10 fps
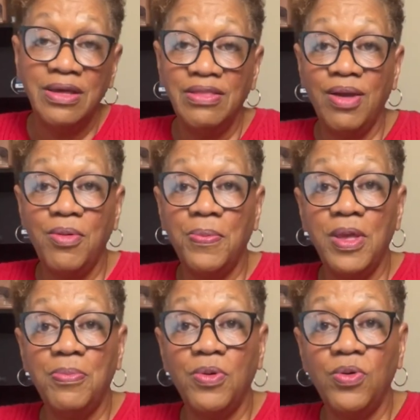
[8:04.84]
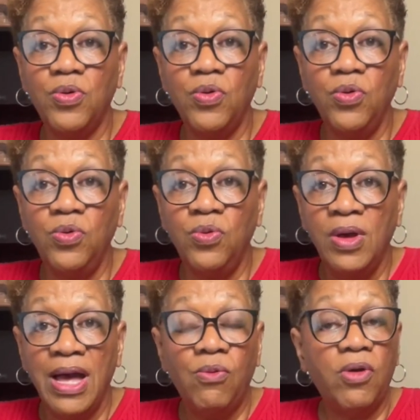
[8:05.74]
They were people who
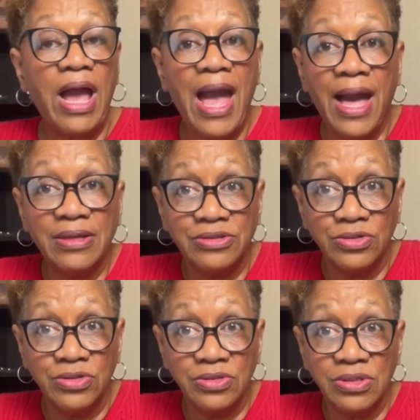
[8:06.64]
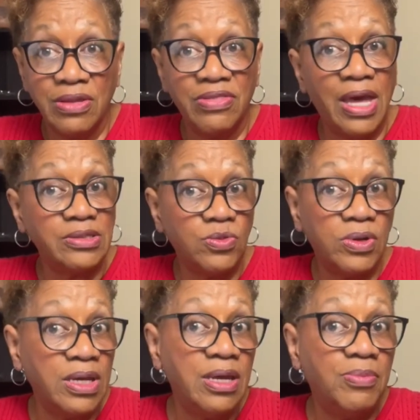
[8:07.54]
were actors. That's
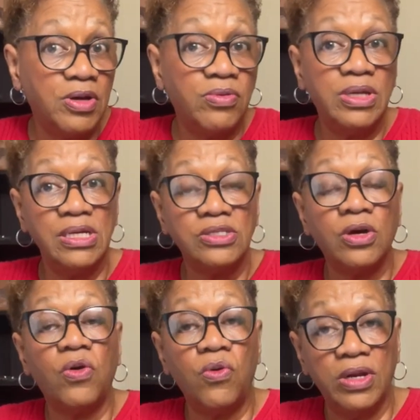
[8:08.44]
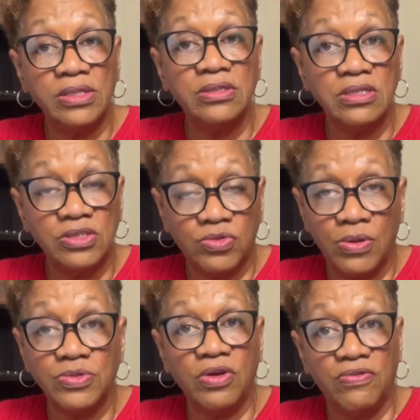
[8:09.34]
what a hypocrite is, according to this
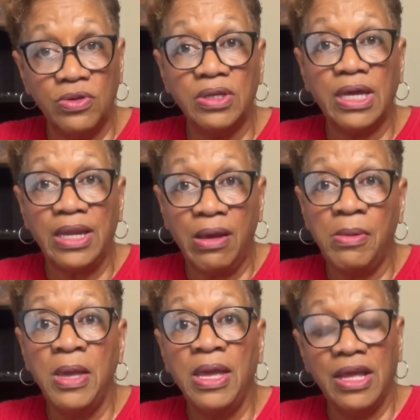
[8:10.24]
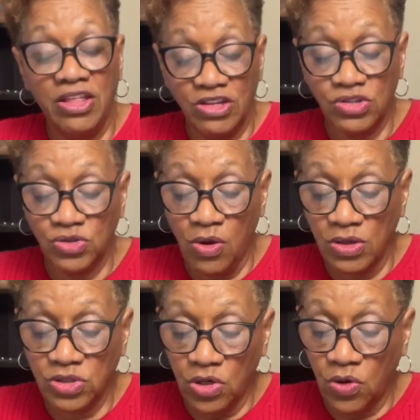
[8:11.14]
scripture. If you look it out in the
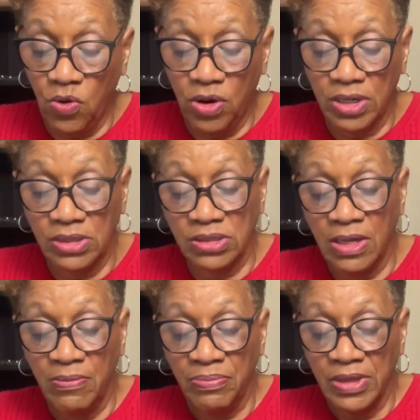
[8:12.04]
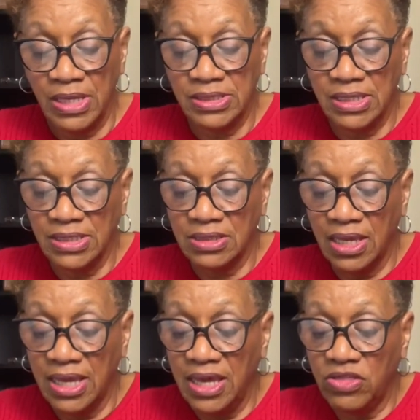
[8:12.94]
Strong's Concordance, it says the
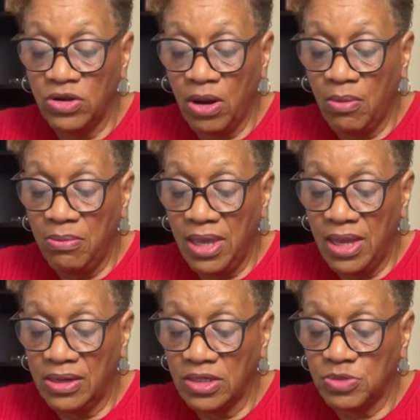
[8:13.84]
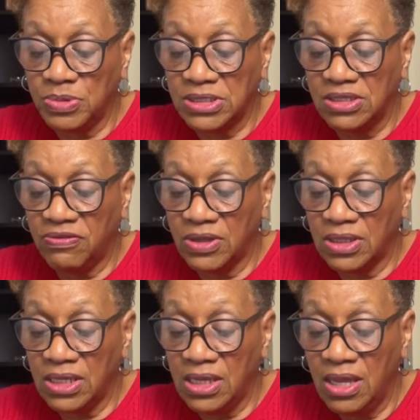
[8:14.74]
heathen are men,
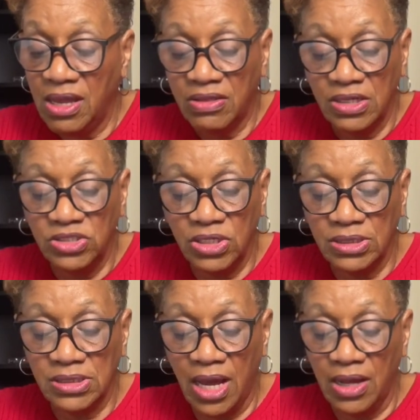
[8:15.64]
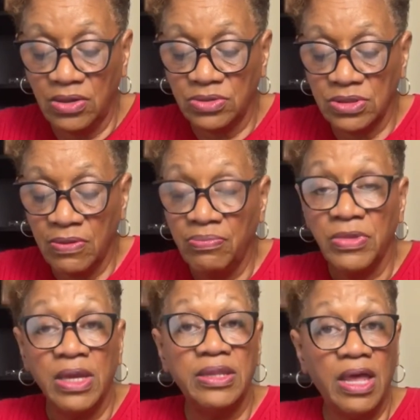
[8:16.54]
specifically the Gentiles.
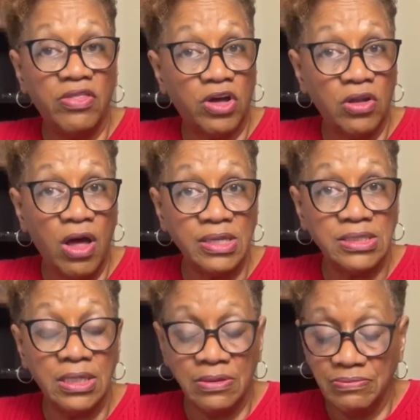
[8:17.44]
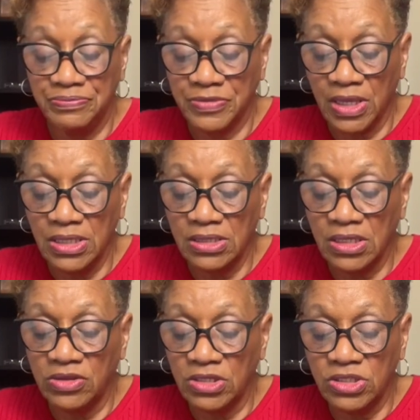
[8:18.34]
Now, the closet is
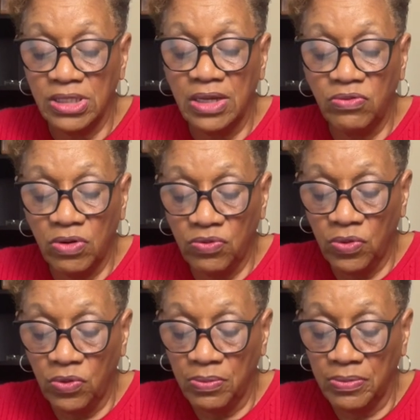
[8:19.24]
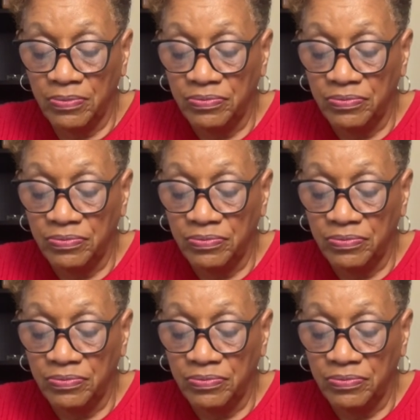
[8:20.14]
the secret room.